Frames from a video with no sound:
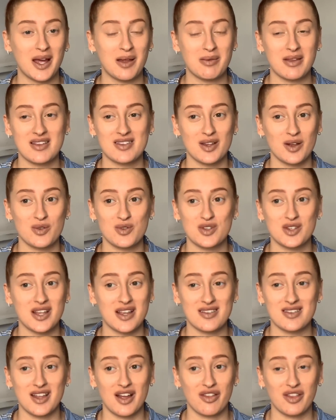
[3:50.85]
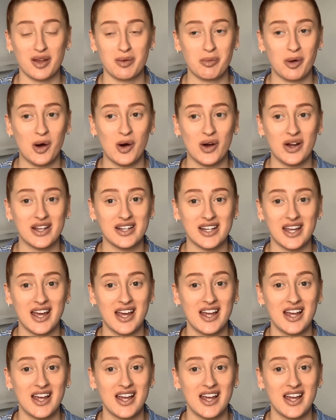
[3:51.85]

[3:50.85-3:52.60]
There's nothing behind it.